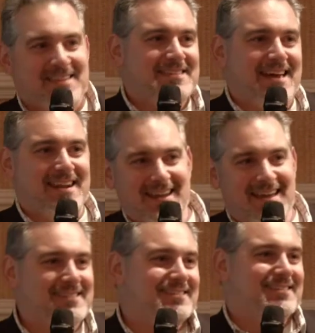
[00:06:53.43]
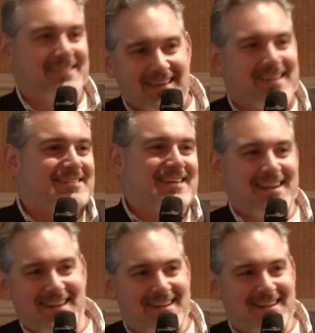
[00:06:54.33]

da da dun, da da